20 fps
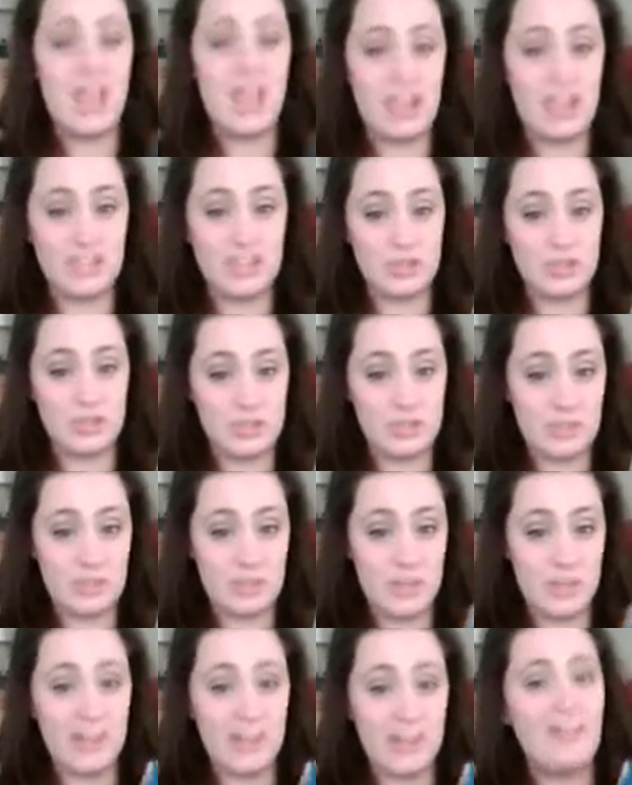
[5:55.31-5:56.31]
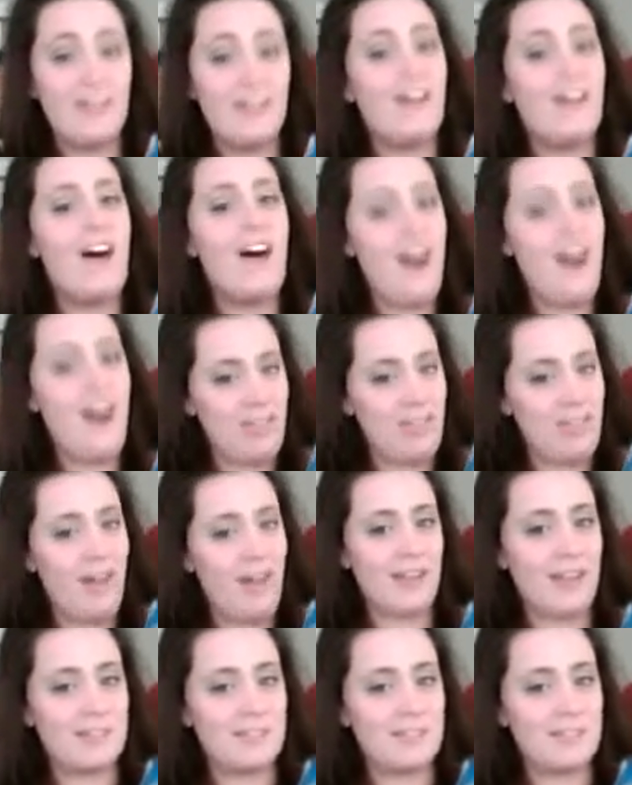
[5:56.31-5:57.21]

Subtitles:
is used to mean a lot.